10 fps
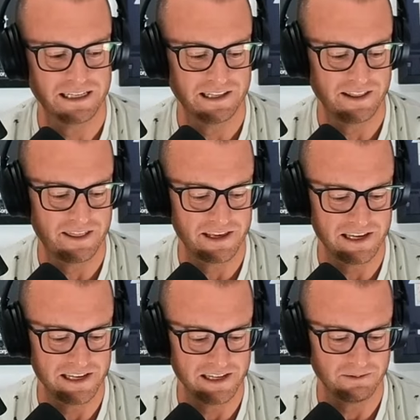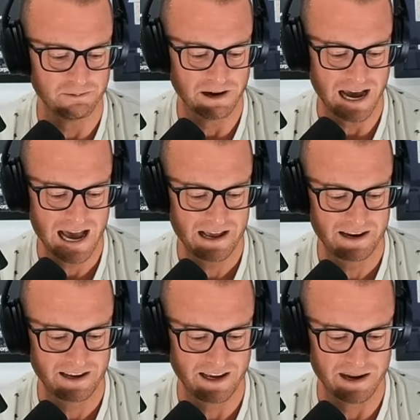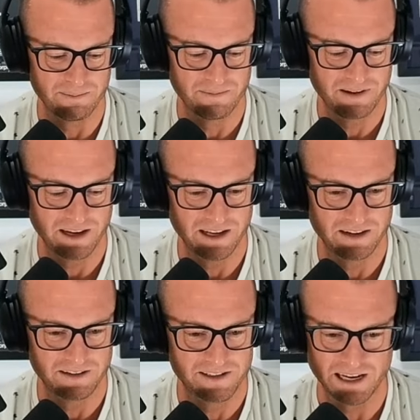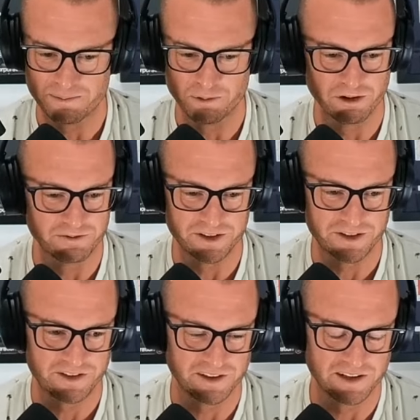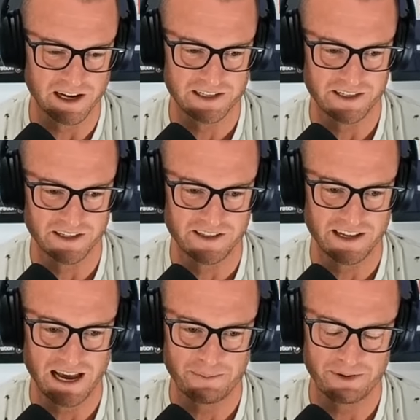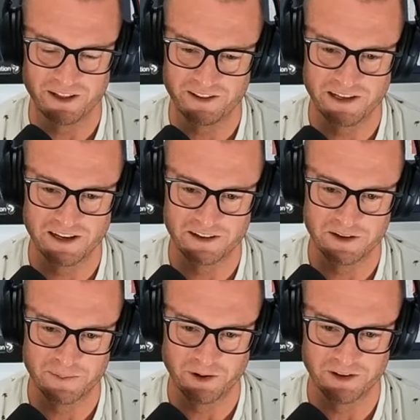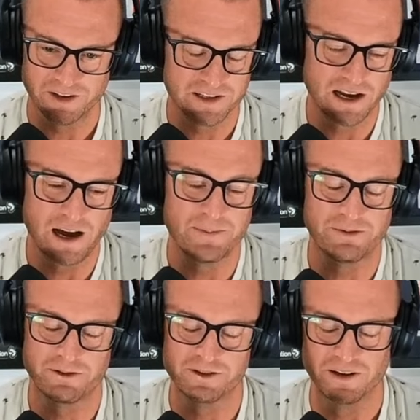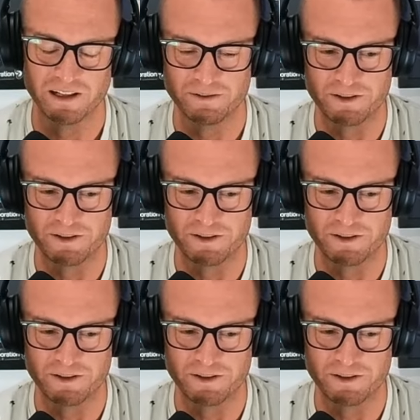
the rat and and take more of just the nonsense that happened at the end of The Departed. Because I, I, mean, first of all, I love